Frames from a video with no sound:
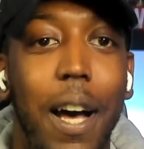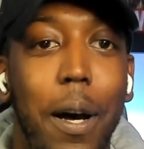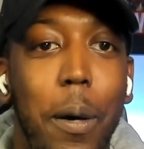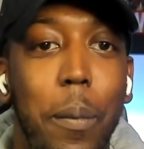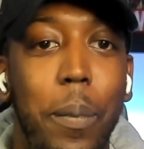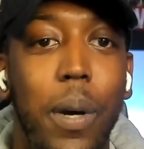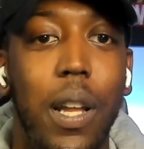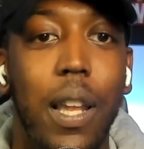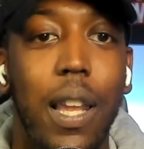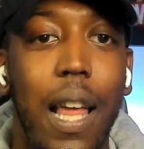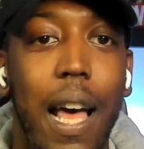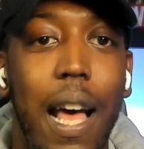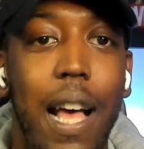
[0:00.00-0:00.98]

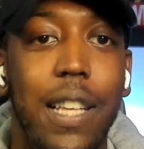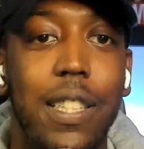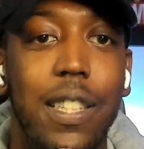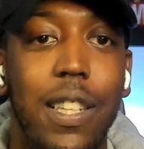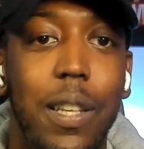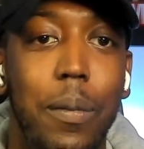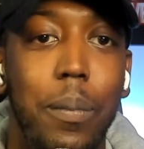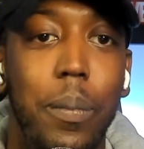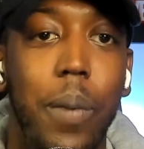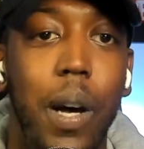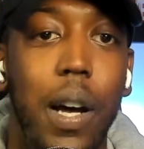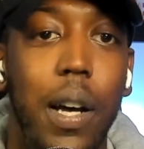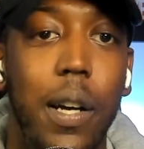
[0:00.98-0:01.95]
But lastly,
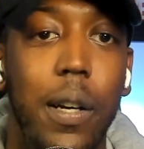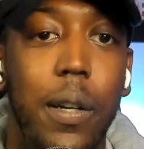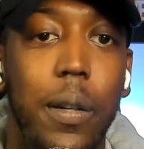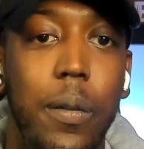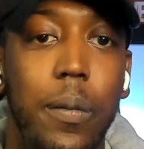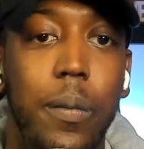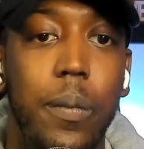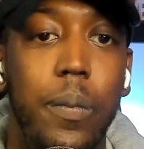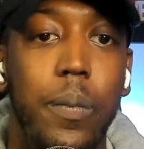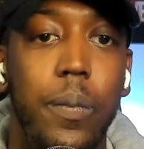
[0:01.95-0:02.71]
I